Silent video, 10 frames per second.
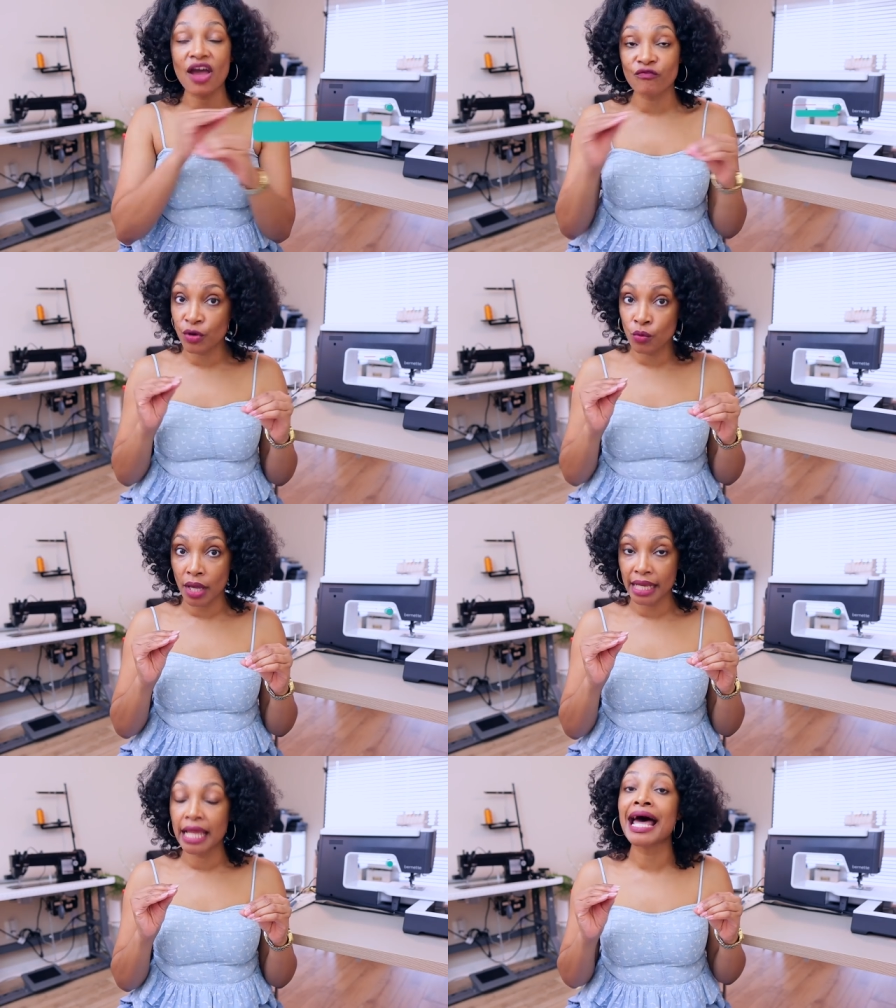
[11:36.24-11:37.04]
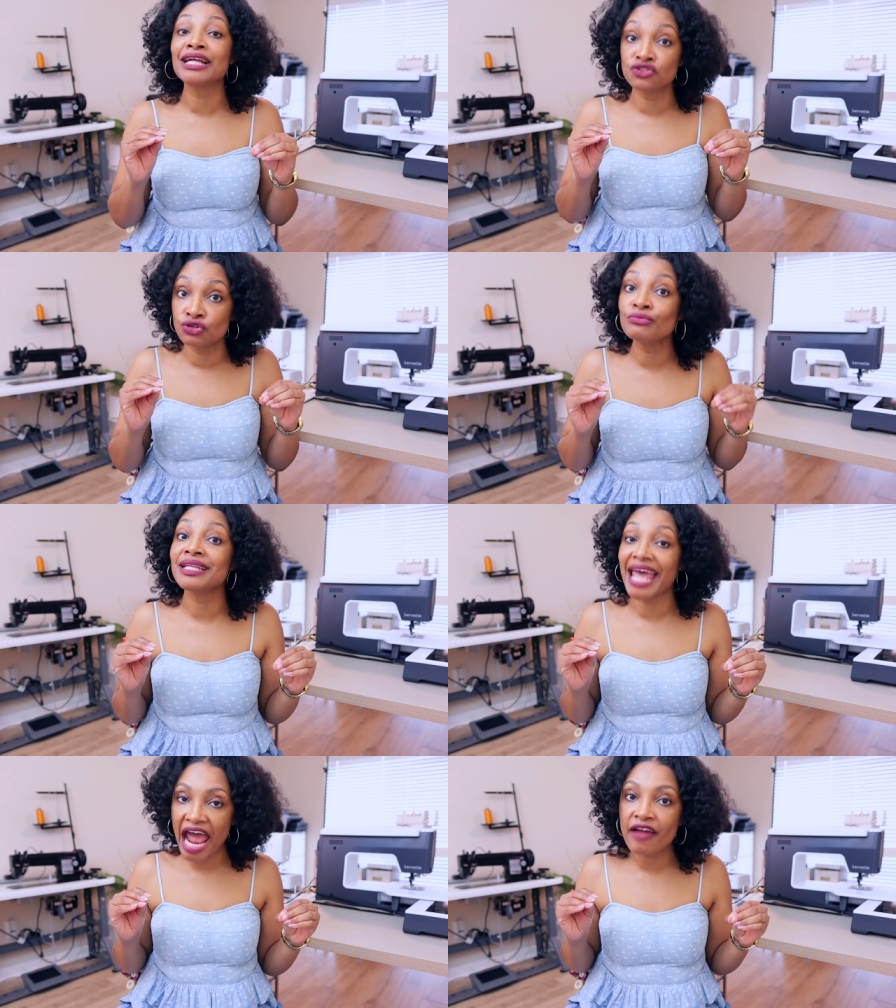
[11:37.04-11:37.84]
everyone, and I do
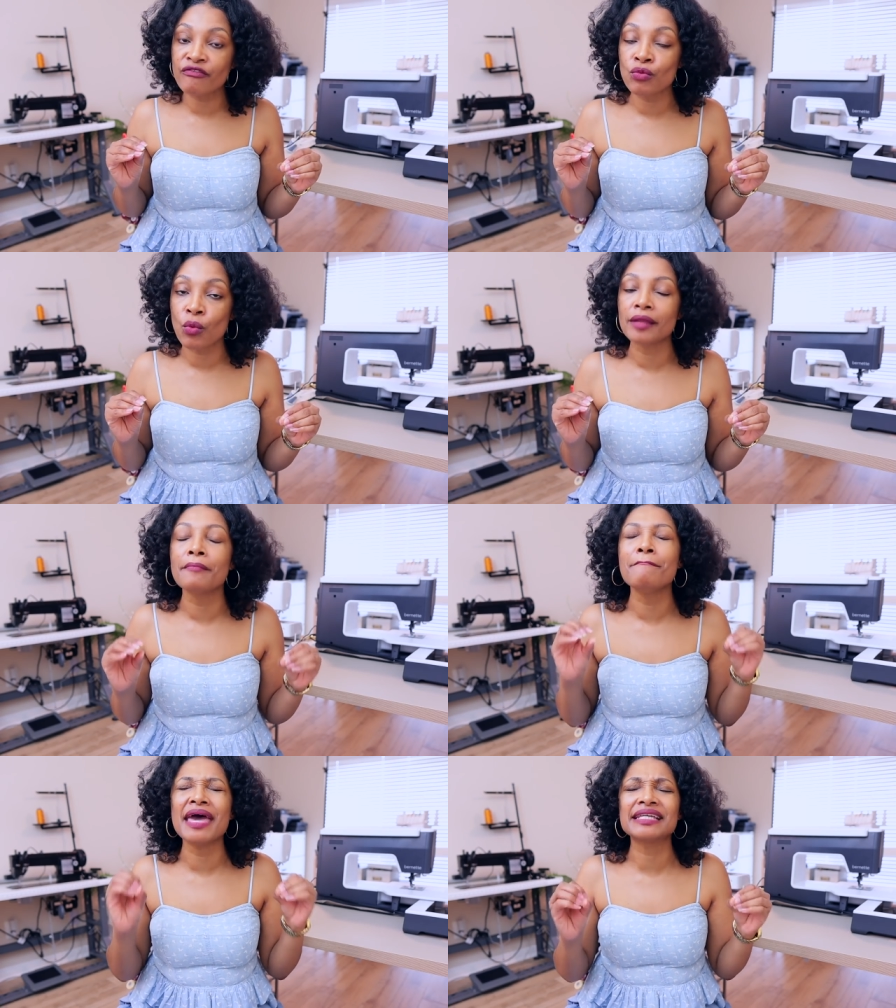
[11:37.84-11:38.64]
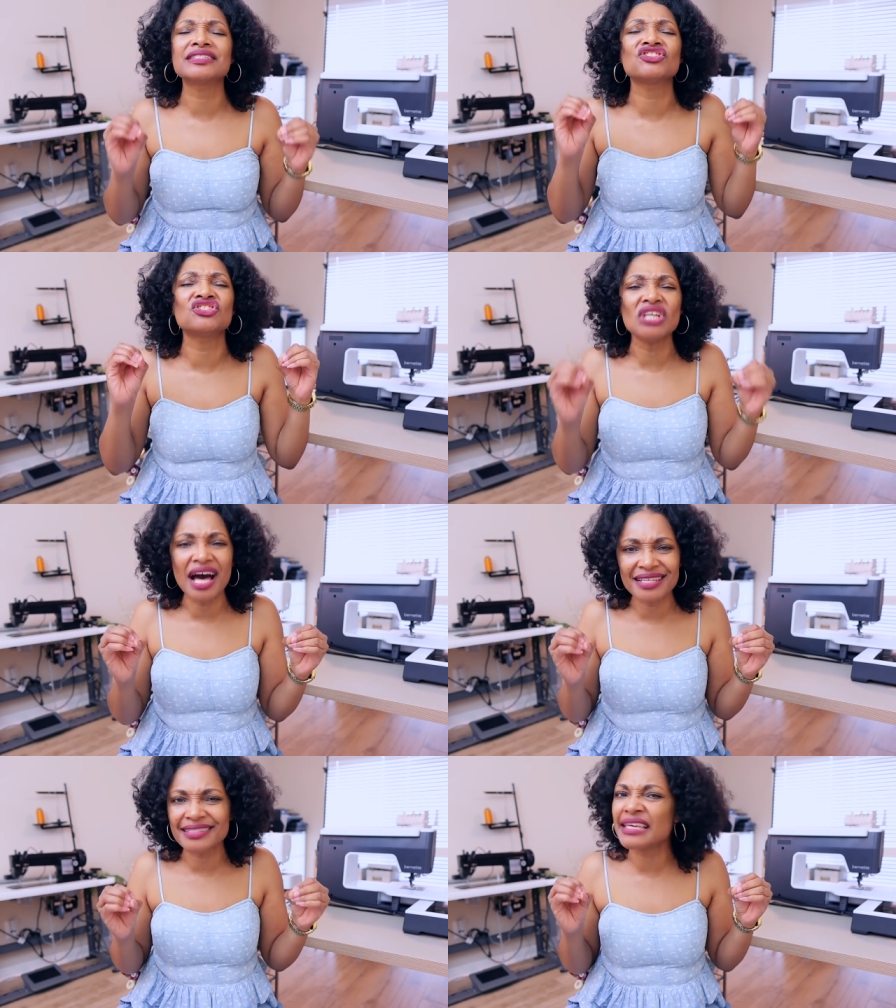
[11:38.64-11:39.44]
mean everyone, makes
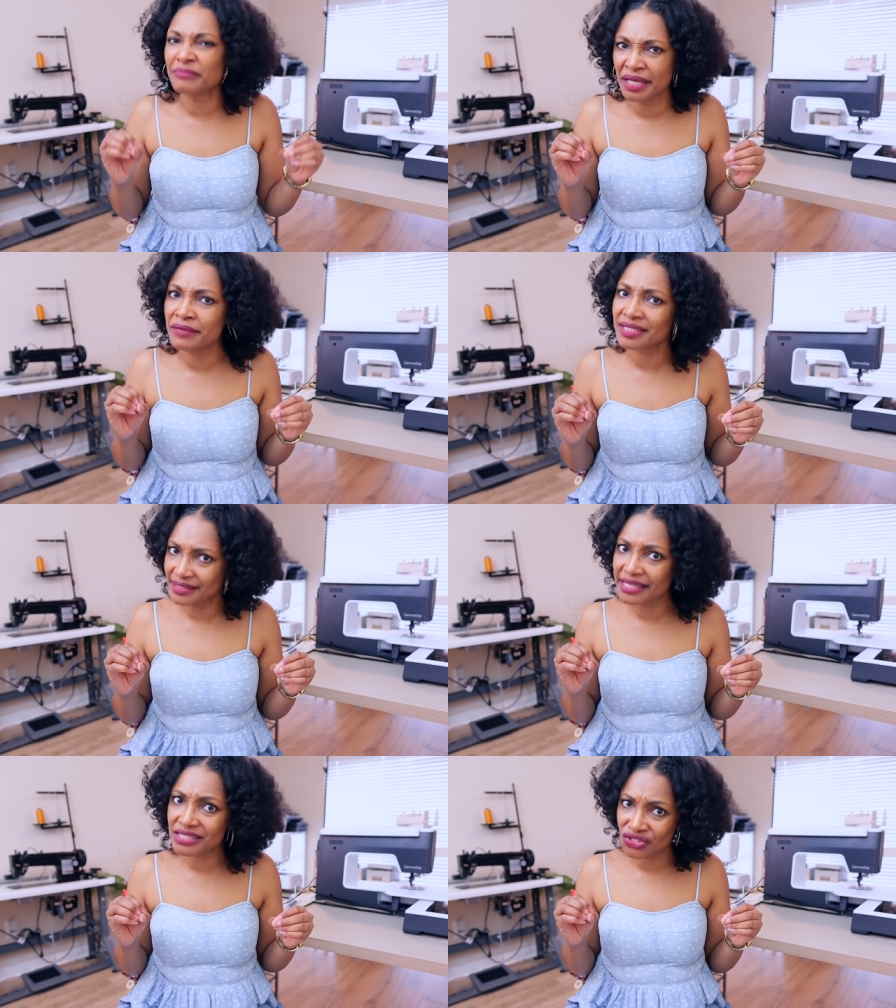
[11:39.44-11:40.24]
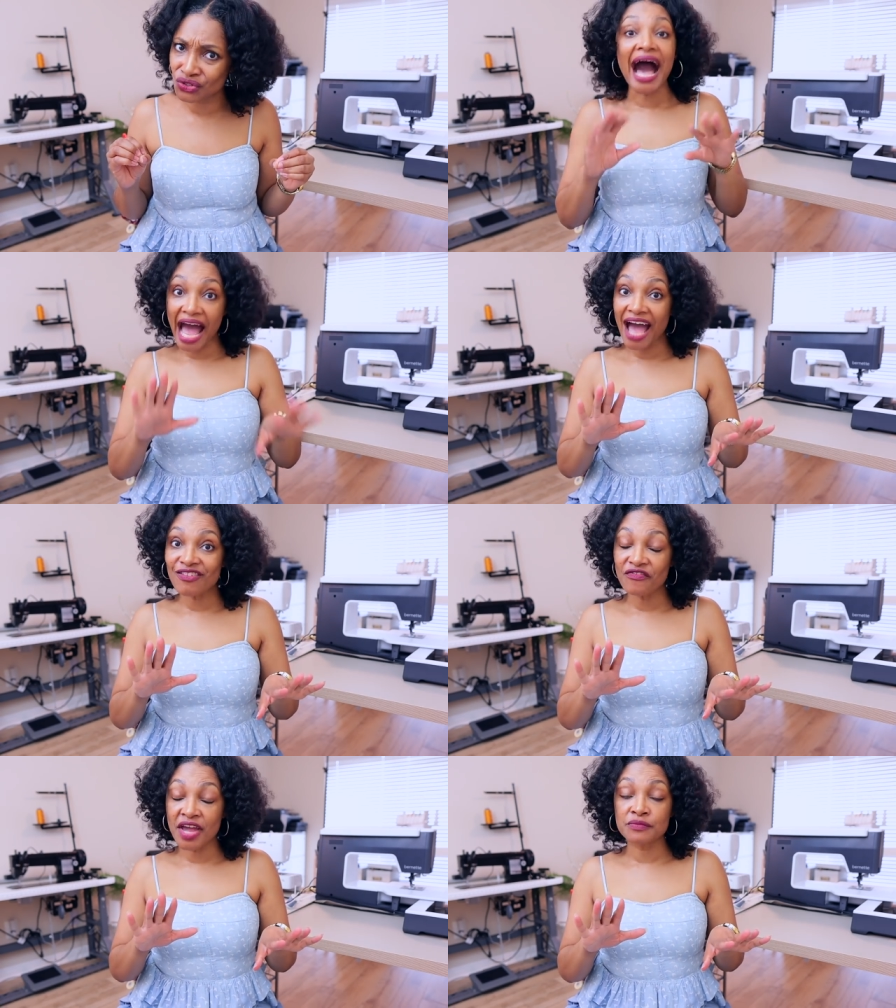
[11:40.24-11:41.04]
just as many mistakes as you. I
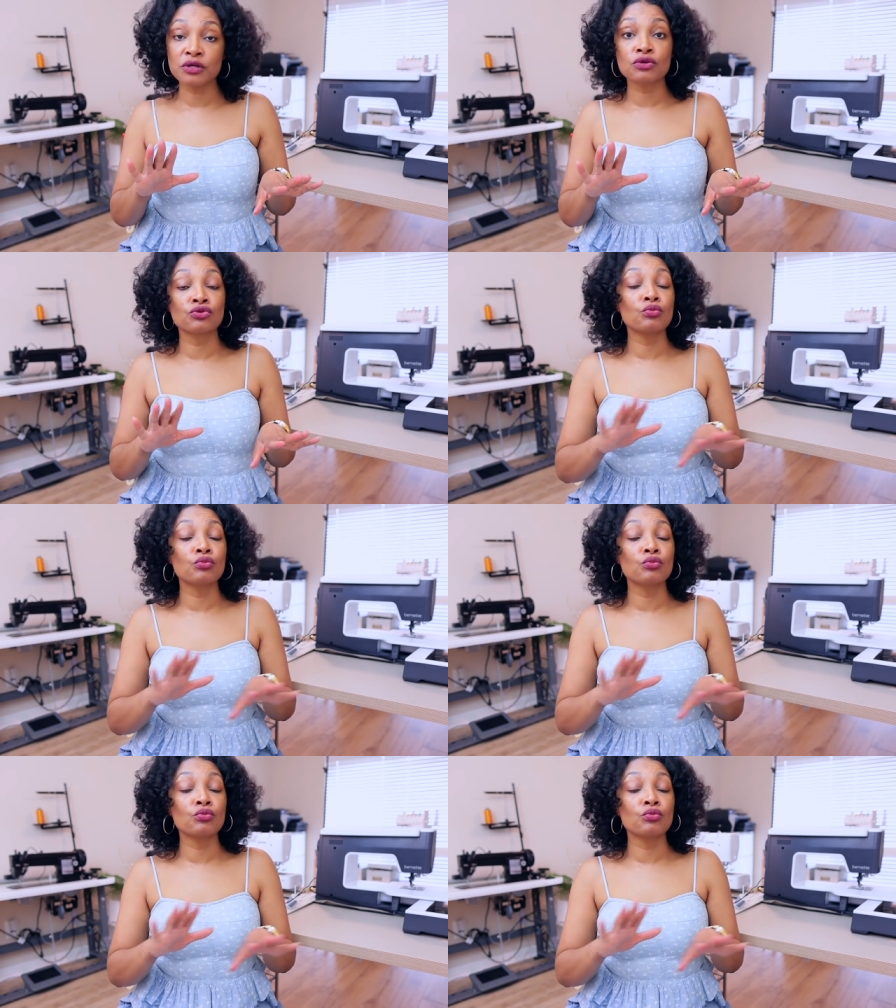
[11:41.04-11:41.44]
have a Facebook